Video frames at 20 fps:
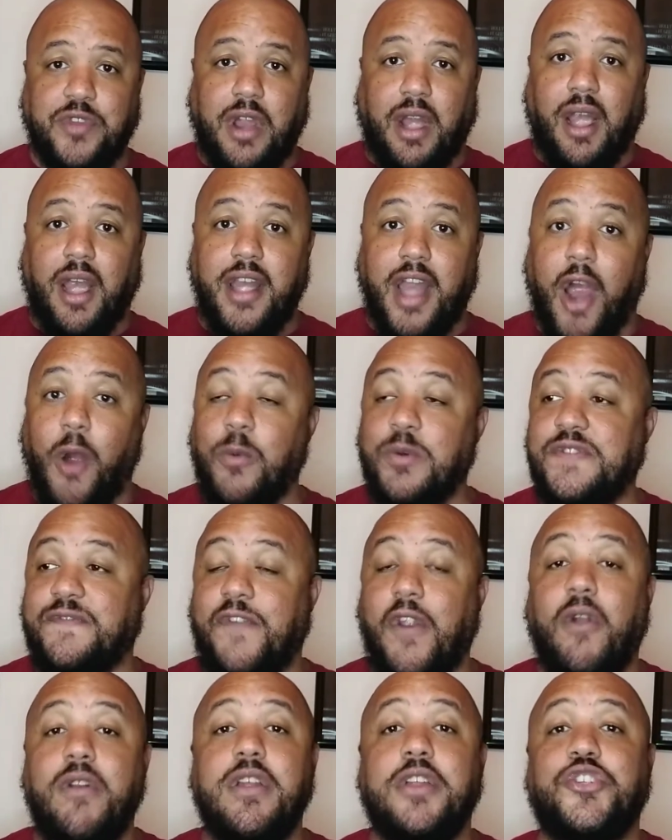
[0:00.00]
All right, I was
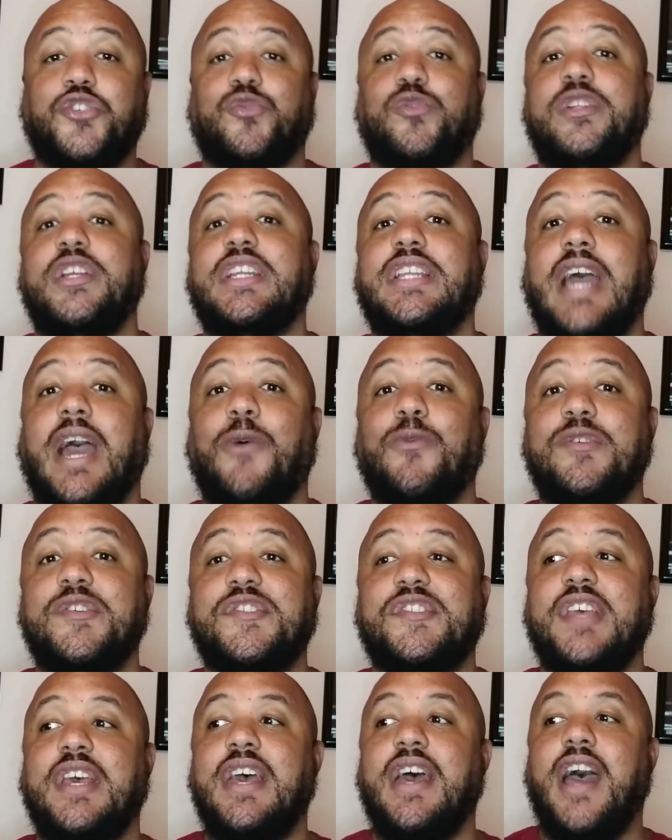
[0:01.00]
very intrigued. I
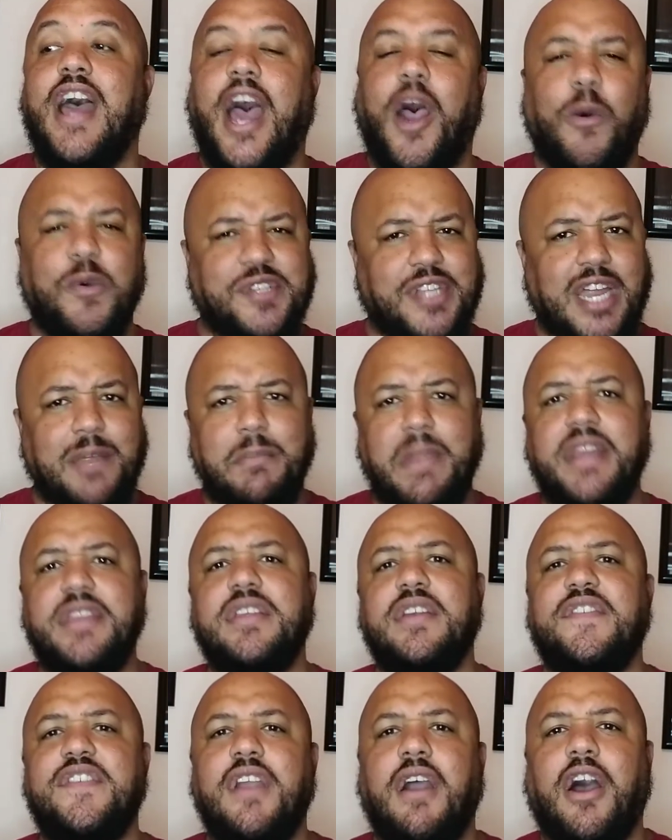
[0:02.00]
was, I was like
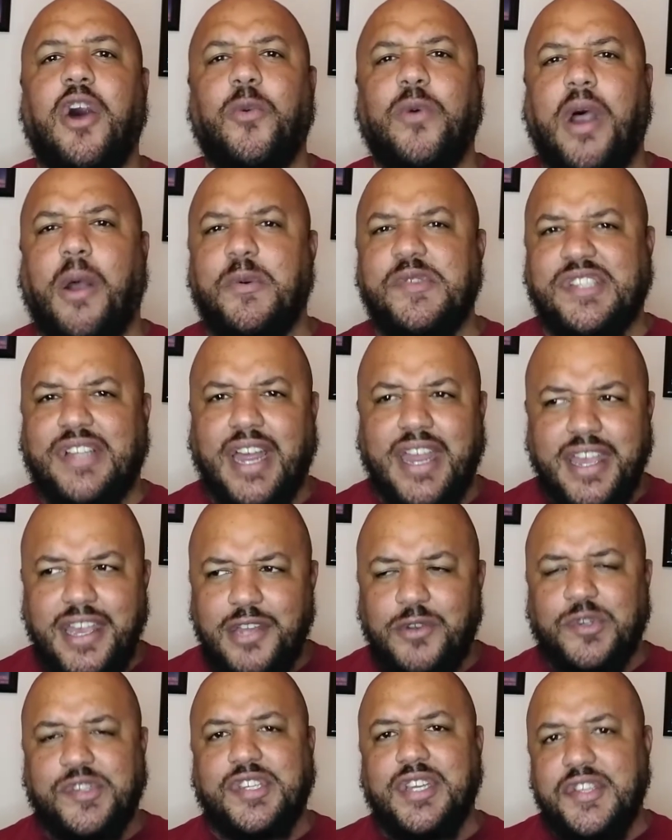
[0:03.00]
many of y'all. I was like
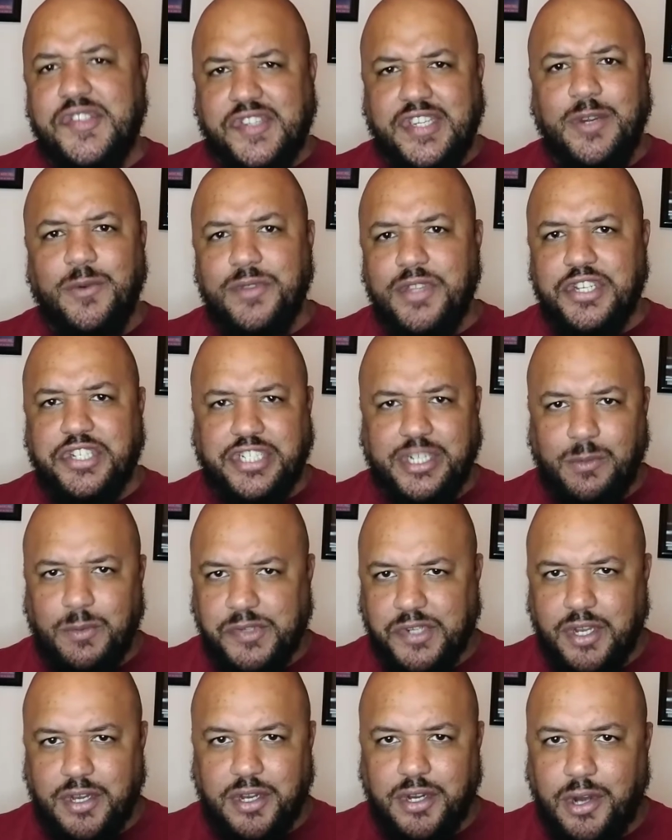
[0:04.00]
interested to see where this shit
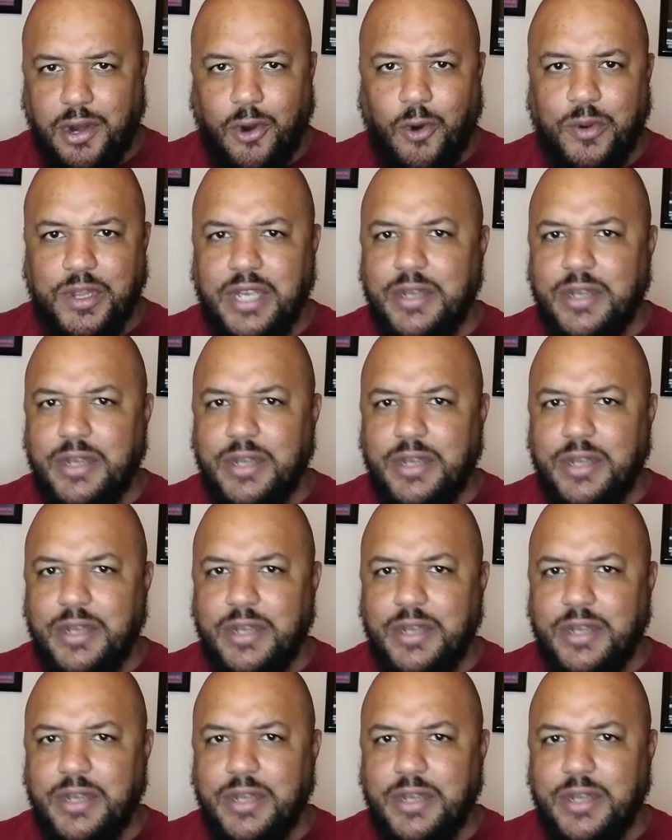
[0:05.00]
was gonna go.